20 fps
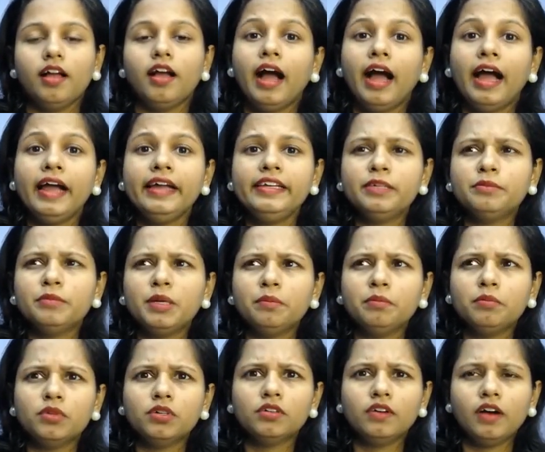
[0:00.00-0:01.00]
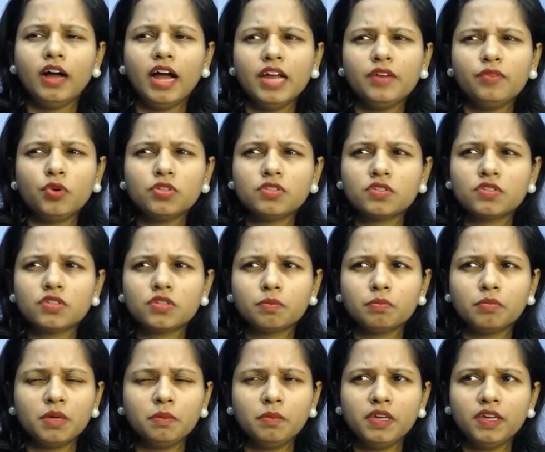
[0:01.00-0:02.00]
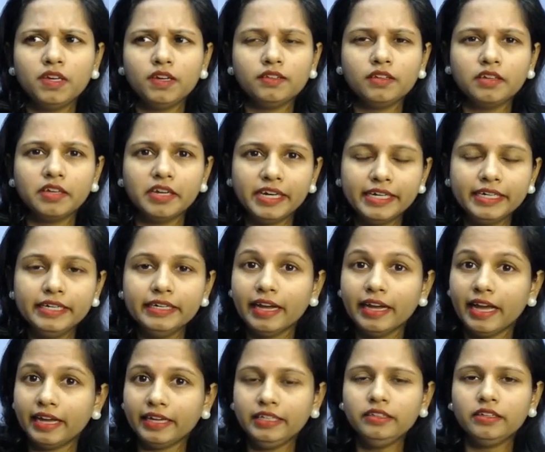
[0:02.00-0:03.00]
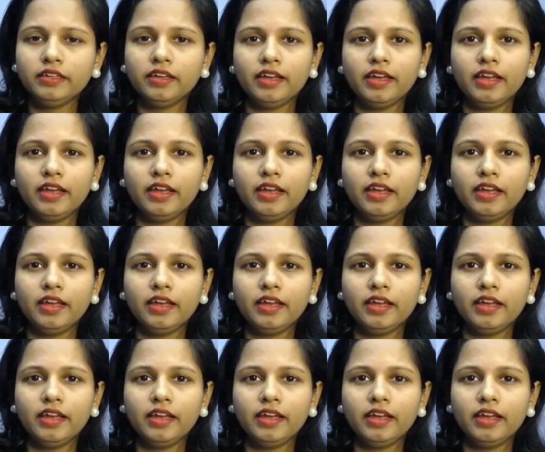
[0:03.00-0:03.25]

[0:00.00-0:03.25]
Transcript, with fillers: I remember I was maybe in grade nine